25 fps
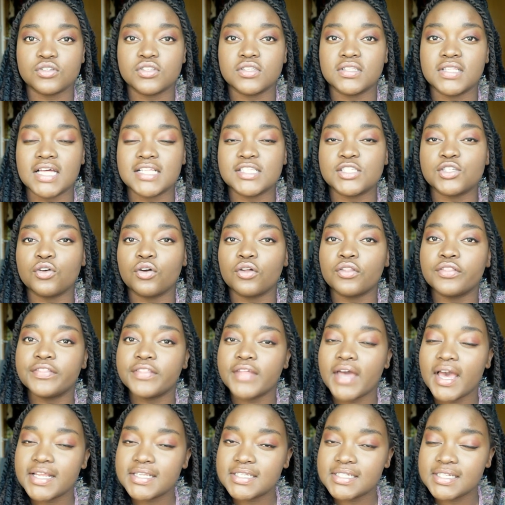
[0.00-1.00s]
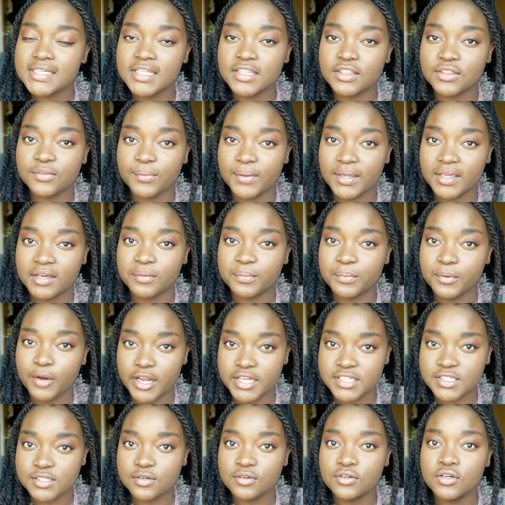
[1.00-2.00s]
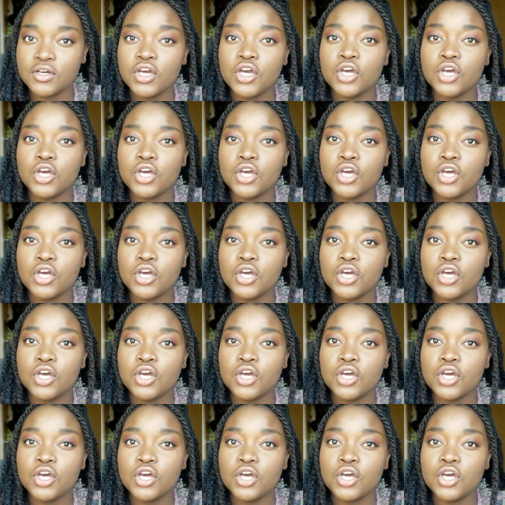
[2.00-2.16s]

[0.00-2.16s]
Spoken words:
So that's your 13th week appraisal,